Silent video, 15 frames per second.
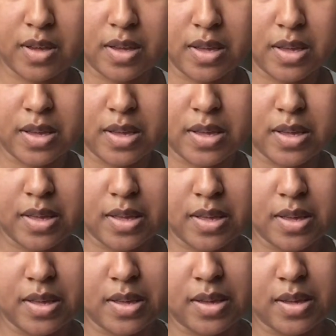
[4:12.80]

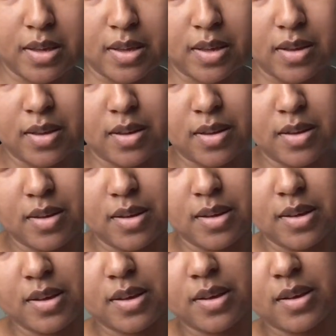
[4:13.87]

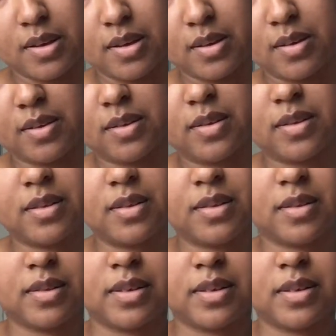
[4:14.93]
Nobody speaks.